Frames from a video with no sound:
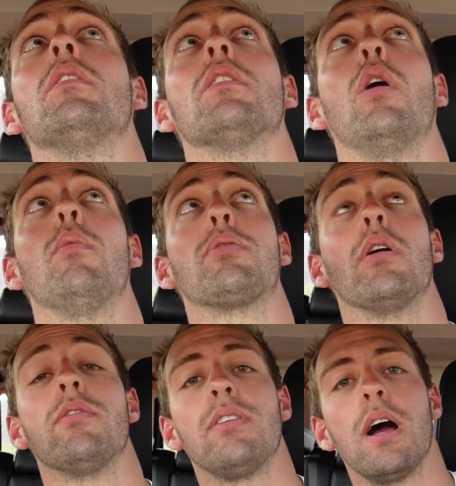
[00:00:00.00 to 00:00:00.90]
low
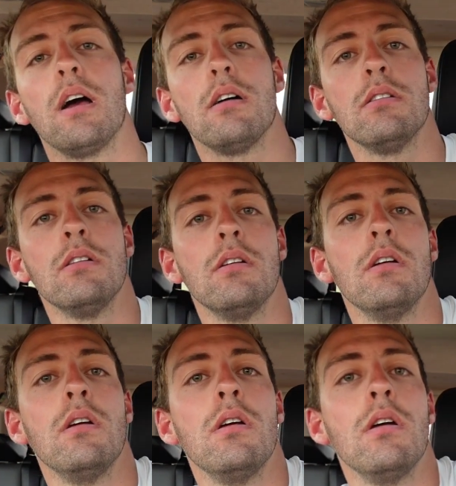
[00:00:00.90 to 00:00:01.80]
profile,
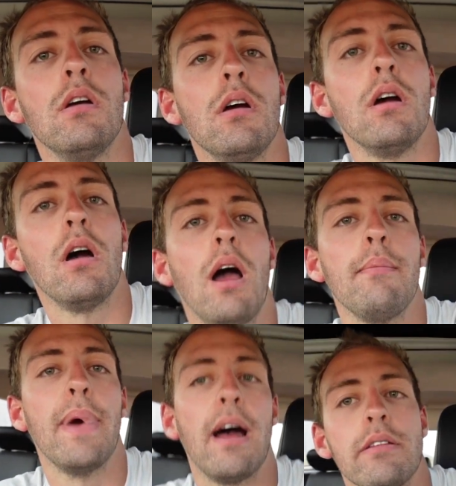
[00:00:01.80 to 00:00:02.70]
I
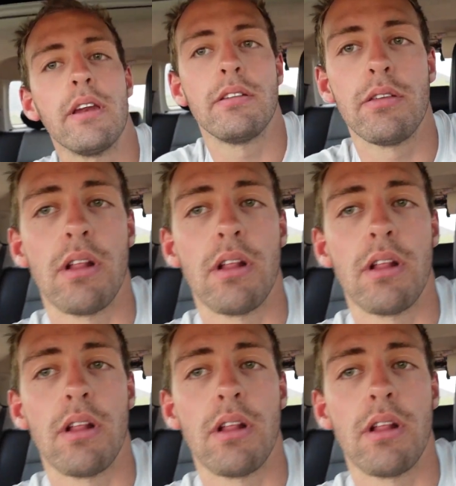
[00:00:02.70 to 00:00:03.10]
mounted it to